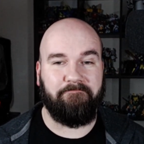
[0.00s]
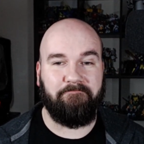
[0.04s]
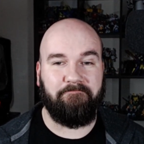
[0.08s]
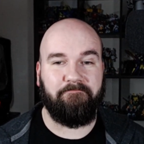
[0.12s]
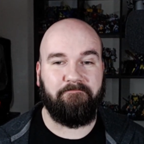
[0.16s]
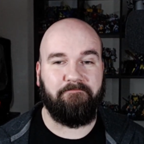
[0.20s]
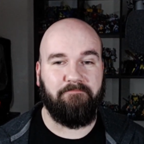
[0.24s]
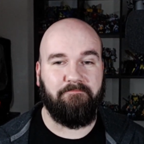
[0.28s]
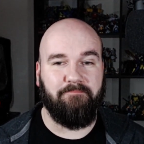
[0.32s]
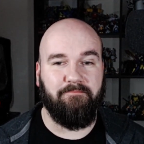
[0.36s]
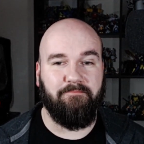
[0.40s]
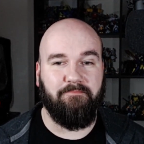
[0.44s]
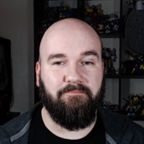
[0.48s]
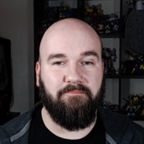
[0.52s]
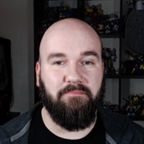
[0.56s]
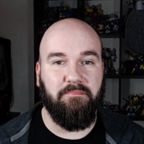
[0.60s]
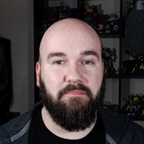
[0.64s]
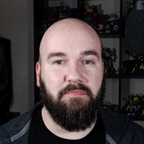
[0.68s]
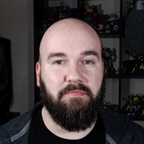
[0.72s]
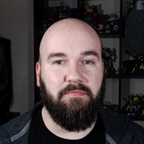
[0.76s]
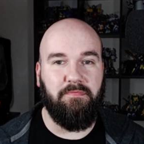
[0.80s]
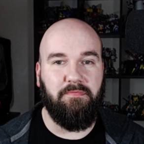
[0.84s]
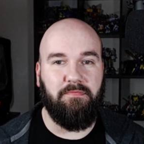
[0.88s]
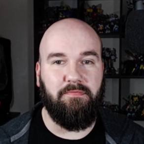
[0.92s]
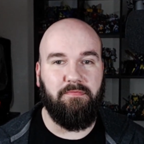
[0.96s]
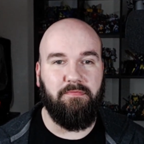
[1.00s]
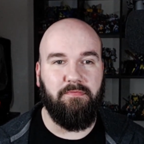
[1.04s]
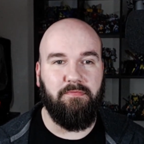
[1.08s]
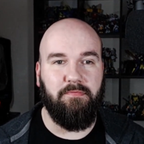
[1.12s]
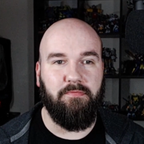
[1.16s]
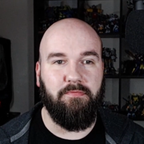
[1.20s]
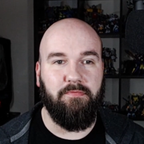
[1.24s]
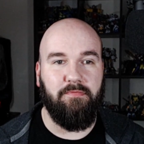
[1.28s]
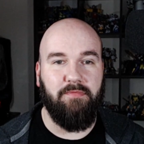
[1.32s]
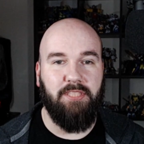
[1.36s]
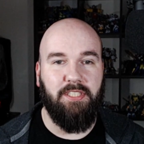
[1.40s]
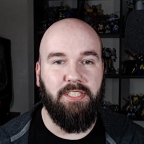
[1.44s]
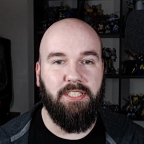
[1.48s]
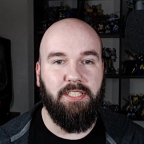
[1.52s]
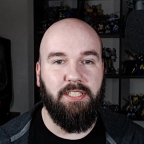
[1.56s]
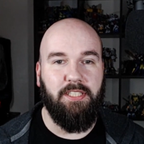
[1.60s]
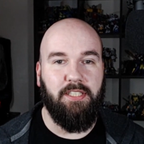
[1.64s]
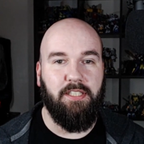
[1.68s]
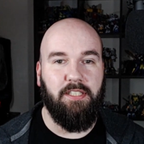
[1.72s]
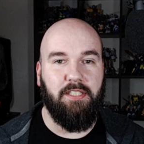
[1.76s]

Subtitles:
(silence)